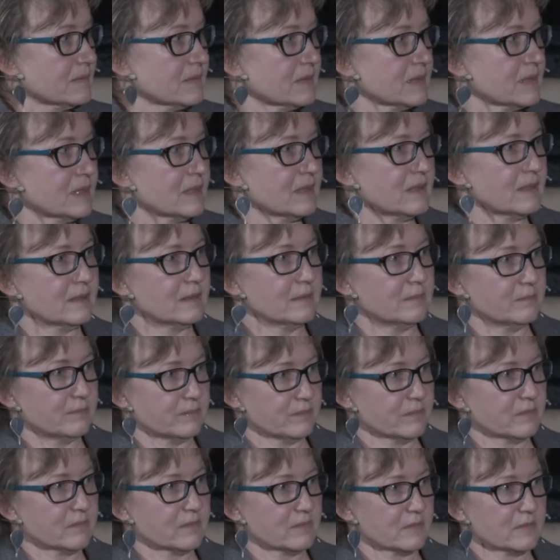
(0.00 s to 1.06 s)
um,
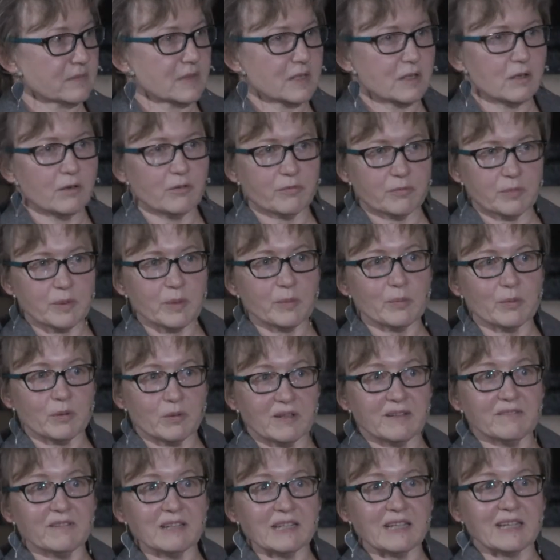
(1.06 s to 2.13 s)
of people
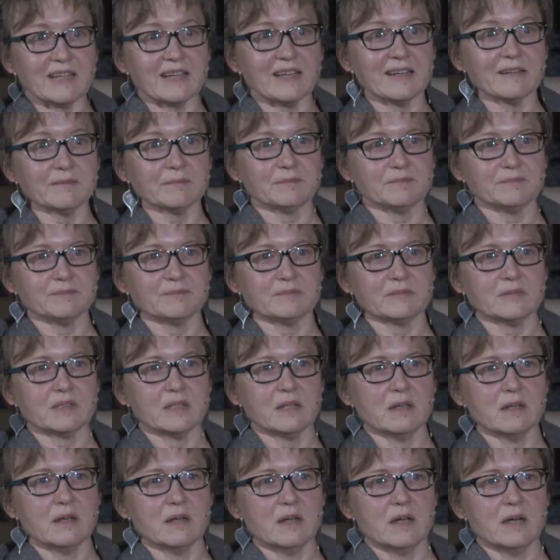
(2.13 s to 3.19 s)
living here.
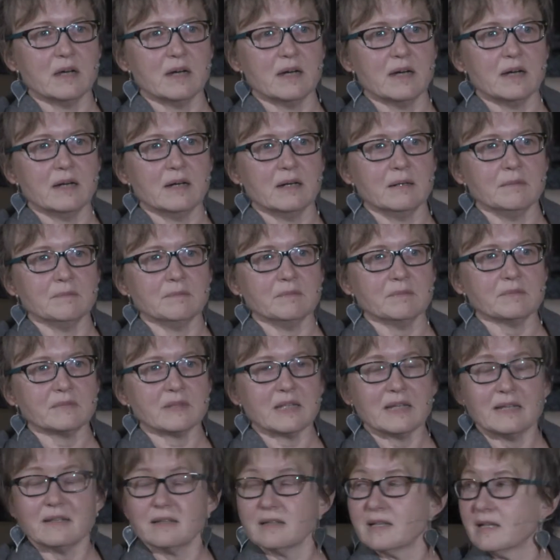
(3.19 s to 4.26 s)
Um,
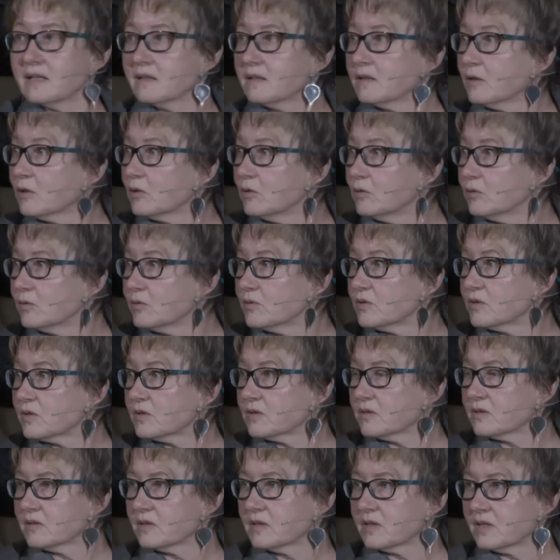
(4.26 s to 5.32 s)
and that includes
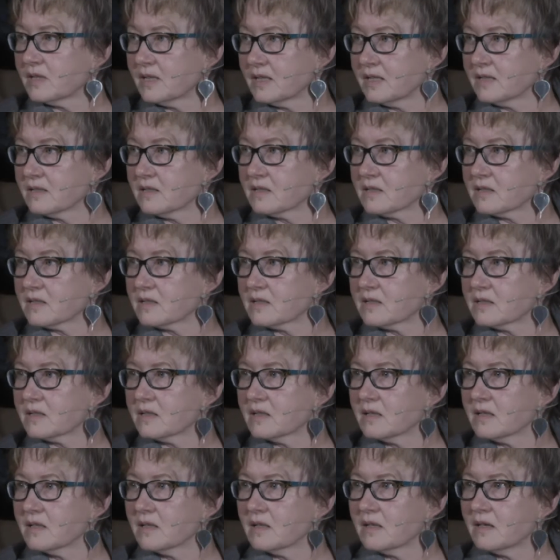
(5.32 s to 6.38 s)
things
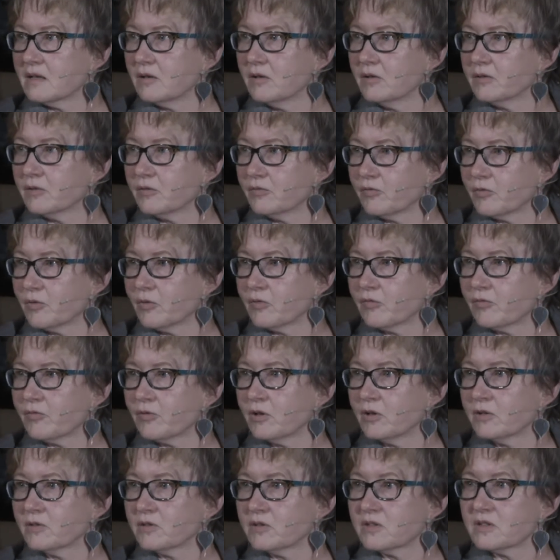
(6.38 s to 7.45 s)
on the
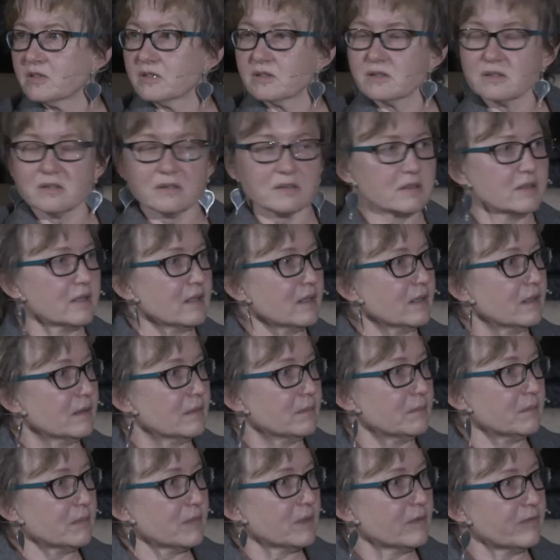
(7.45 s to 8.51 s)
forefront
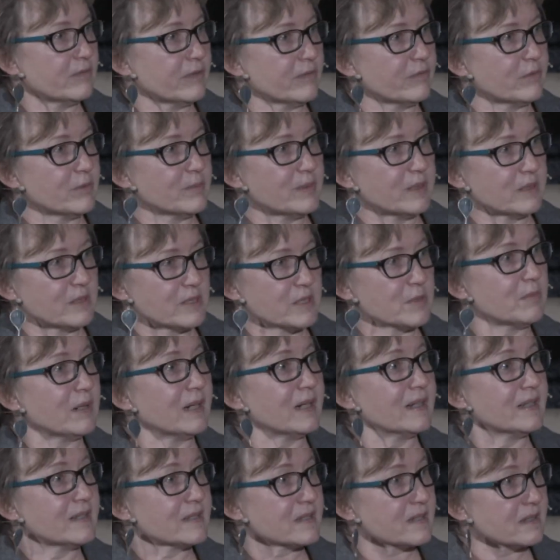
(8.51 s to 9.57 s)
um, of everybody's
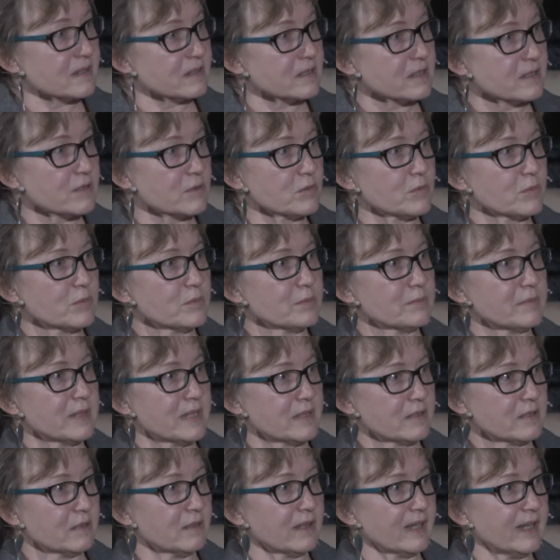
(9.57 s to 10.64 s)
mind, such as
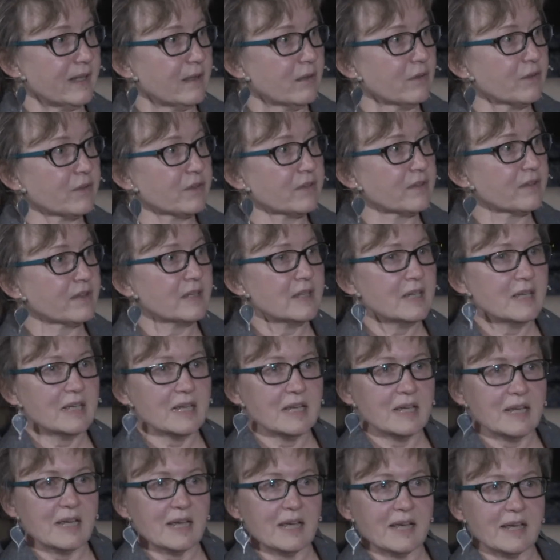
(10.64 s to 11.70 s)
mental health,
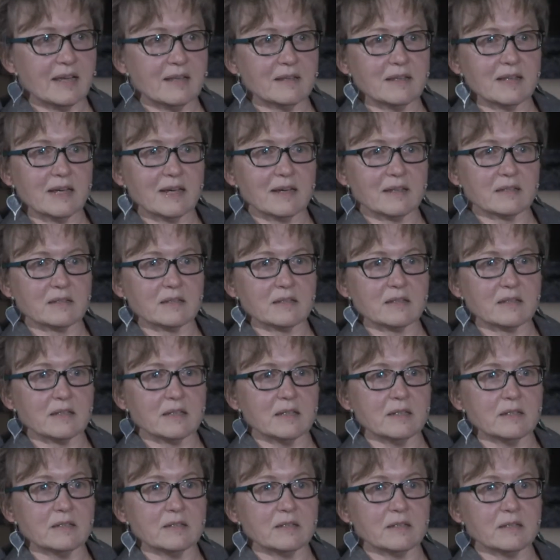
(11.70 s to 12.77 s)
and that
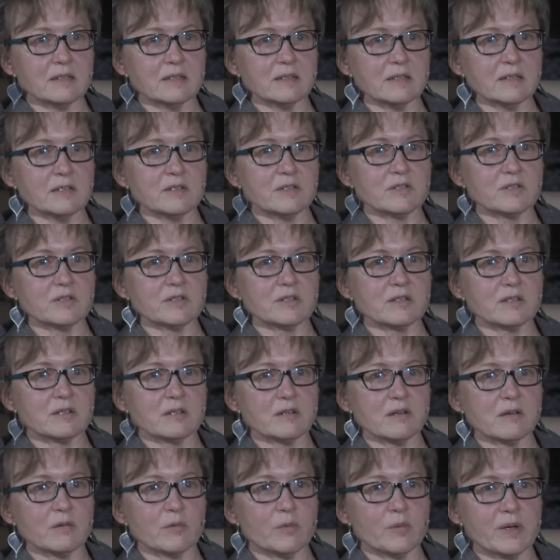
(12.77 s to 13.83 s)
it is
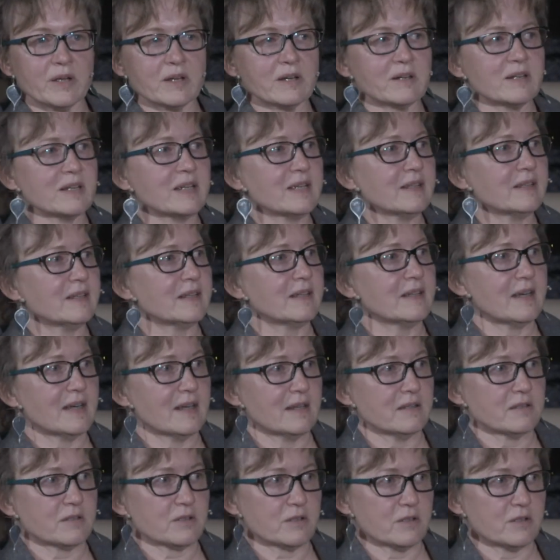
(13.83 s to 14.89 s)
wearing the
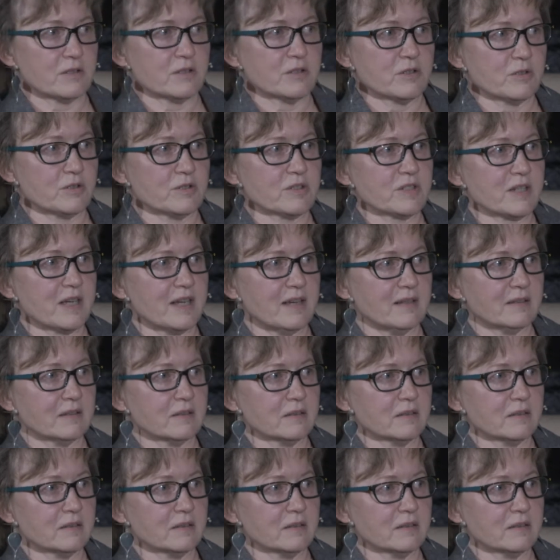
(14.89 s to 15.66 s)
ancestors' hat.